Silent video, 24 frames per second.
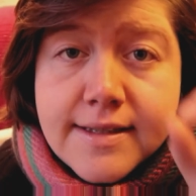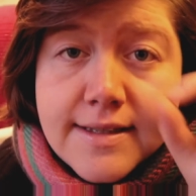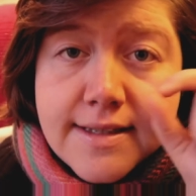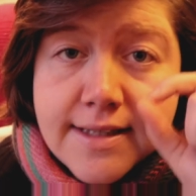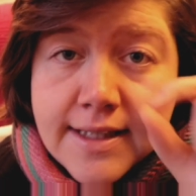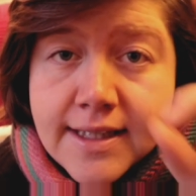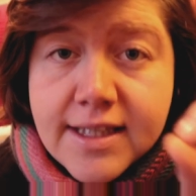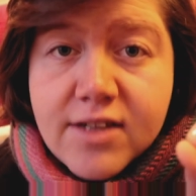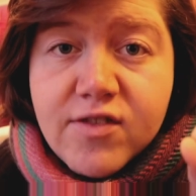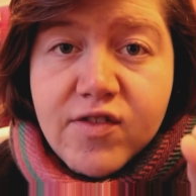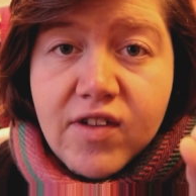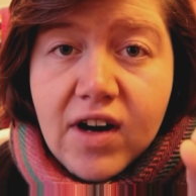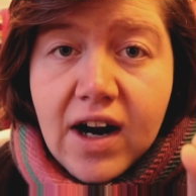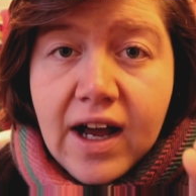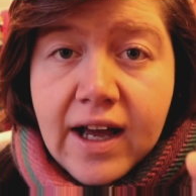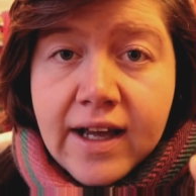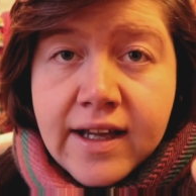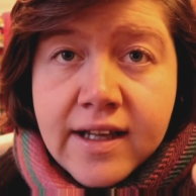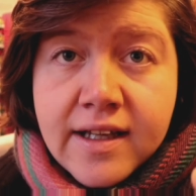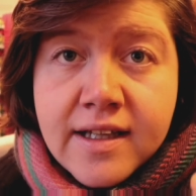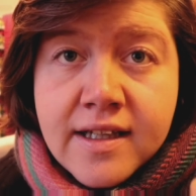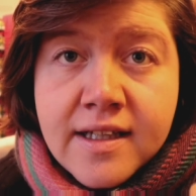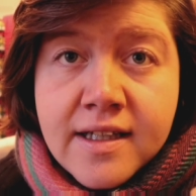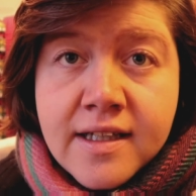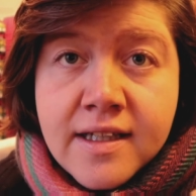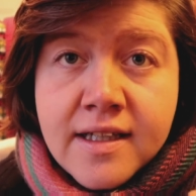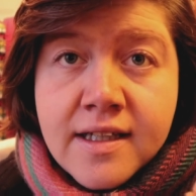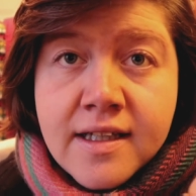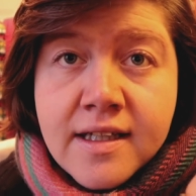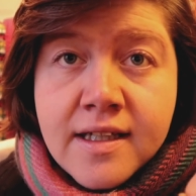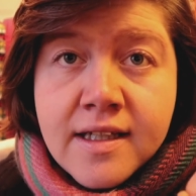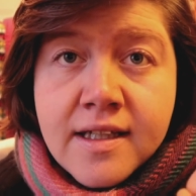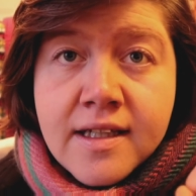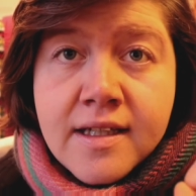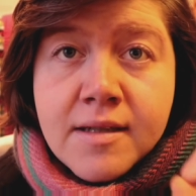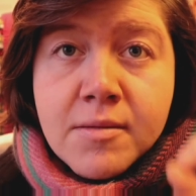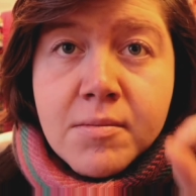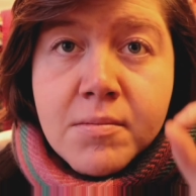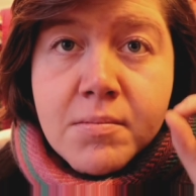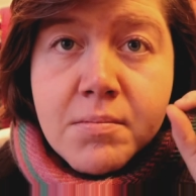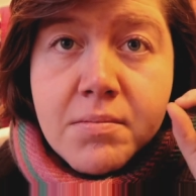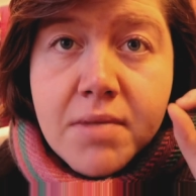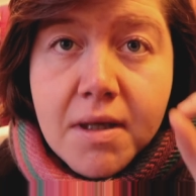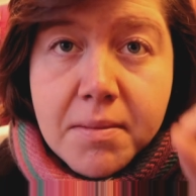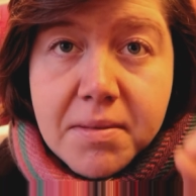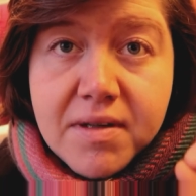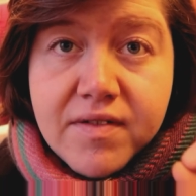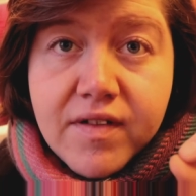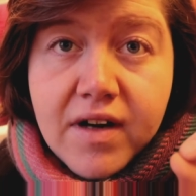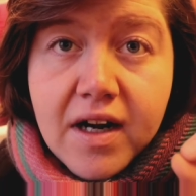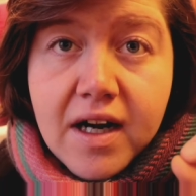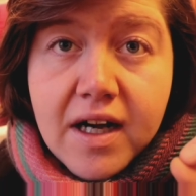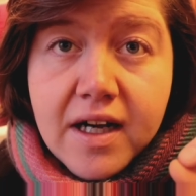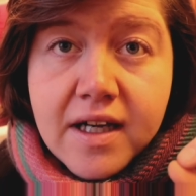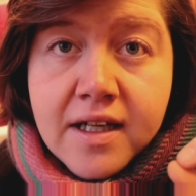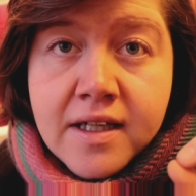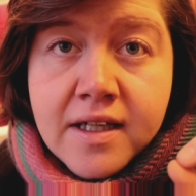teeny fry, baby fry,